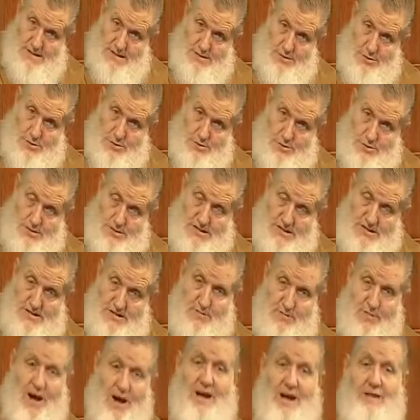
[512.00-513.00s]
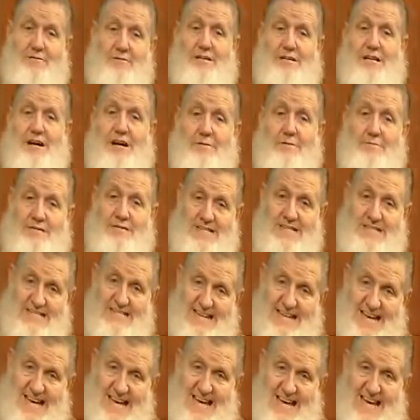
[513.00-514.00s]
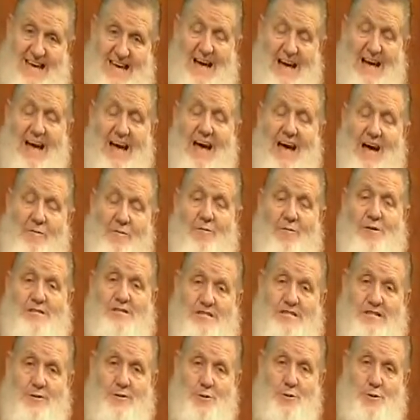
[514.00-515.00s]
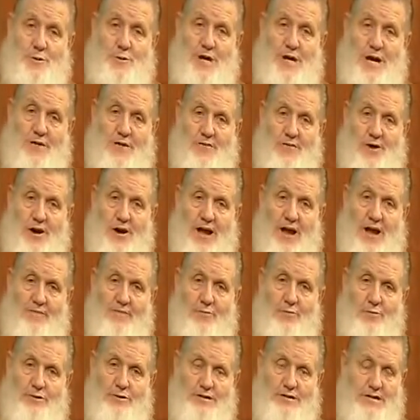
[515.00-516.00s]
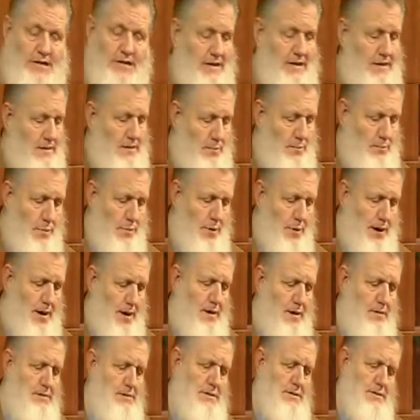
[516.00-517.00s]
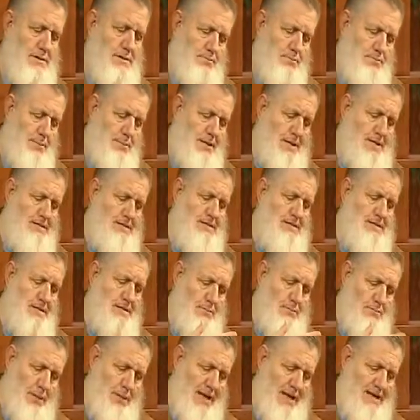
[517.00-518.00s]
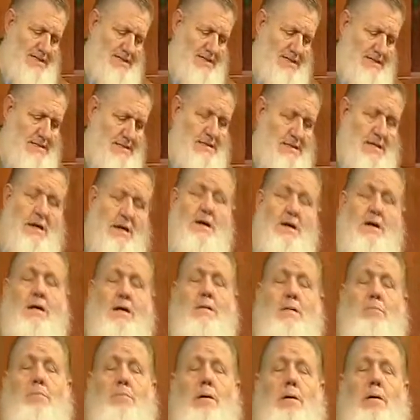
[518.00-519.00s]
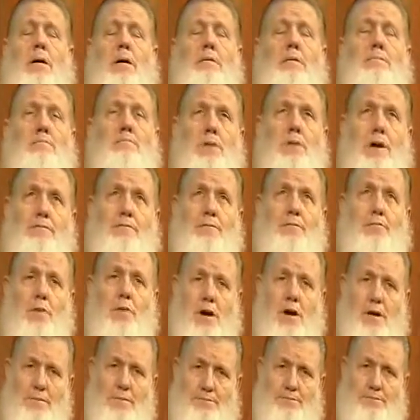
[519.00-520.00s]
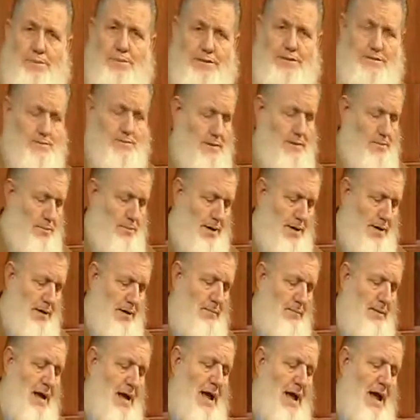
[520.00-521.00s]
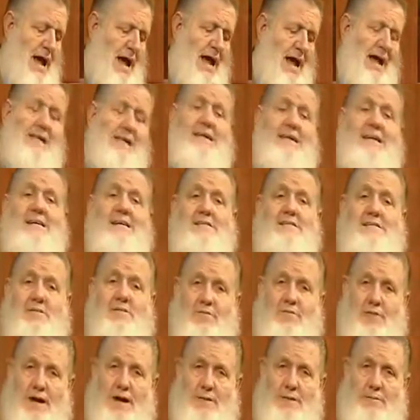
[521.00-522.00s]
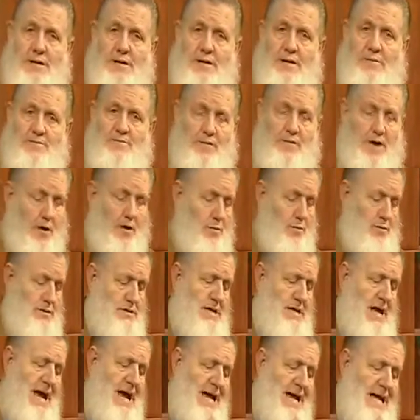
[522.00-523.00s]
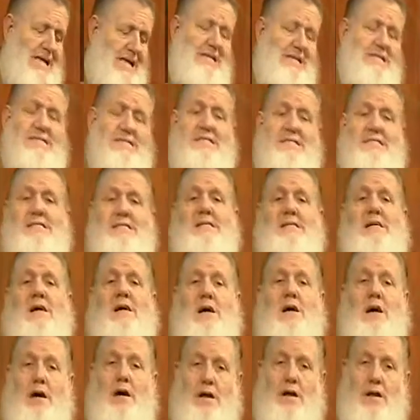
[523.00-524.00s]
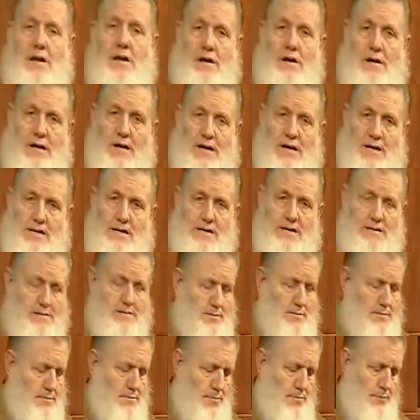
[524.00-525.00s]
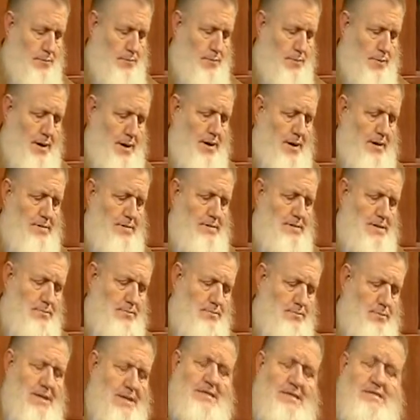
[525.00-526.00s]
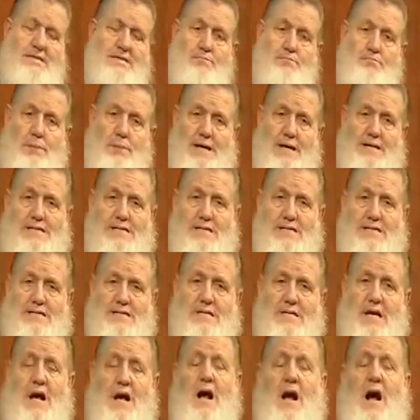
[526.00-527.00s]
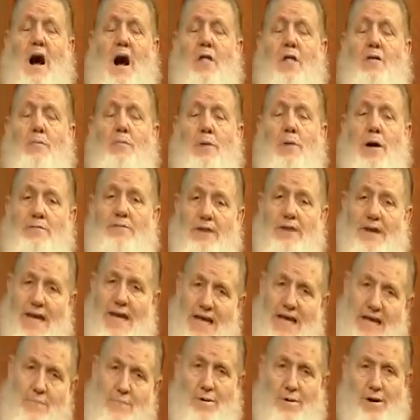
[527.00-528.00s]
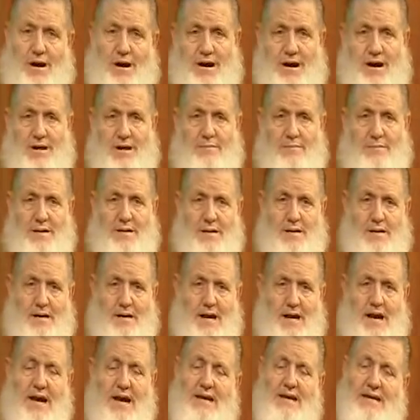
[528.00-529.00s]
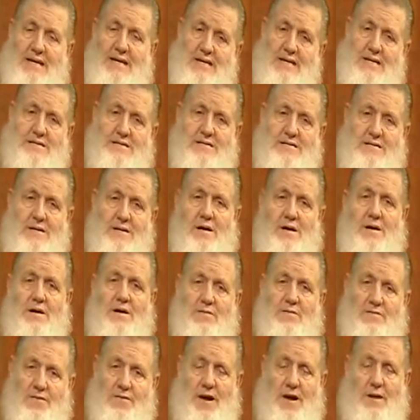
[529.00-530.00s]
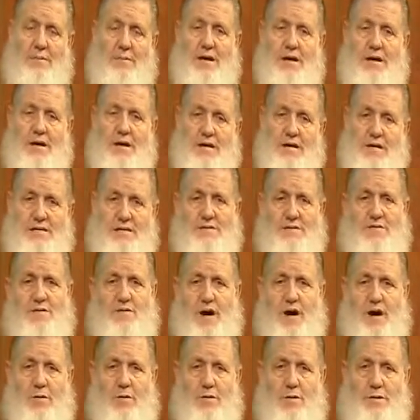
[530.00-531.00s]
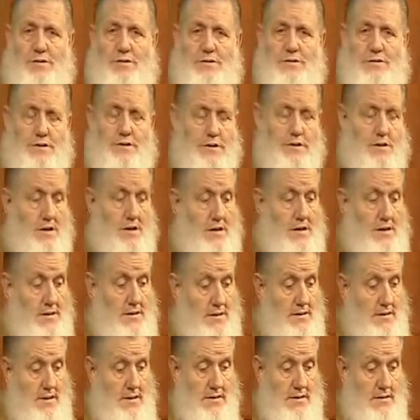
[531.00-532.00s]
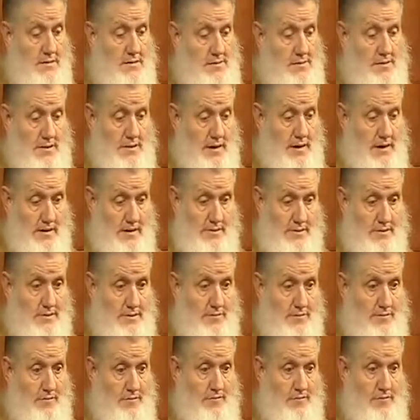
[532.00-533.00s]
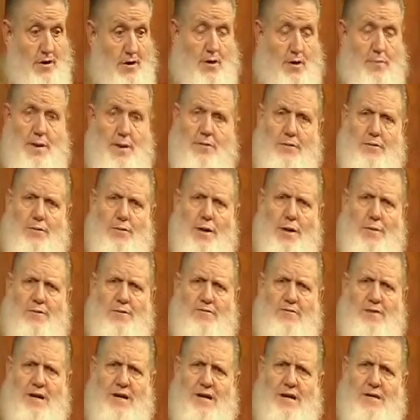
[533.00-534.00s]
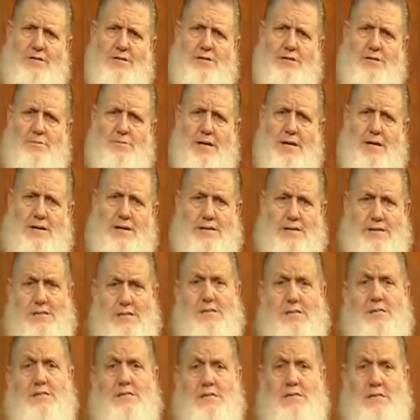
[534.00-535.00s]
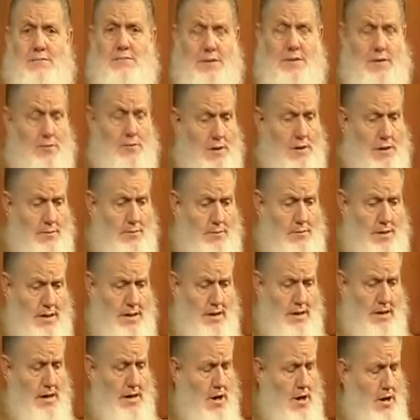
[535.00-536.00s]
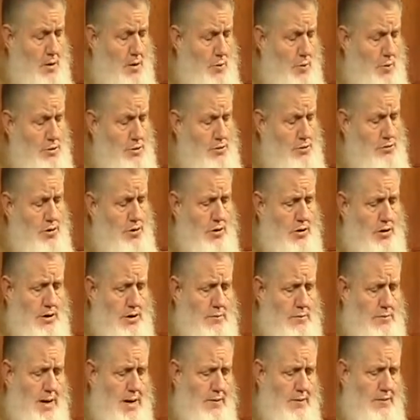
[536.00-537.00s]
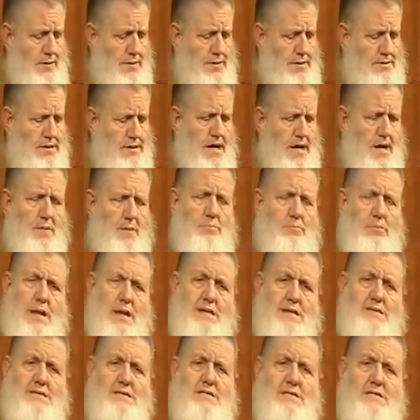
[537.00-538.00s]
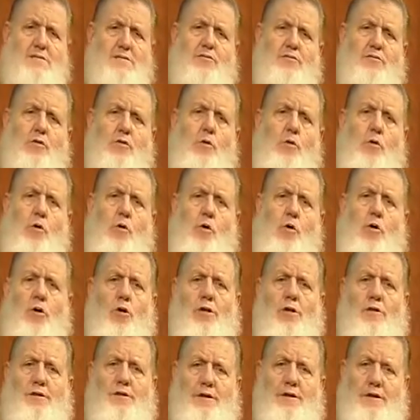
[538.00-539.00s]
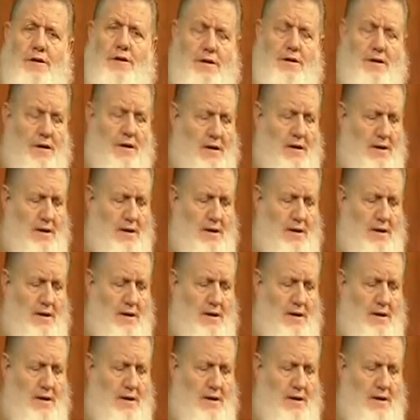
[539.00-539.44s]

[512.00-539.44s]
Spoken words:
this, we're doing this five times a day, every single day of our life, we're sending the prayers and the peace and the blessings upon Prophet Muhammad, peace be upon him, and his family and followers, as Allah had his prayers and peace and blessings on the Prophet Abraham and his family and his followers. Now, I don't know if you've thought about the ramifications behind this. This is something really big. When you're talking about these kind of blessings for all of the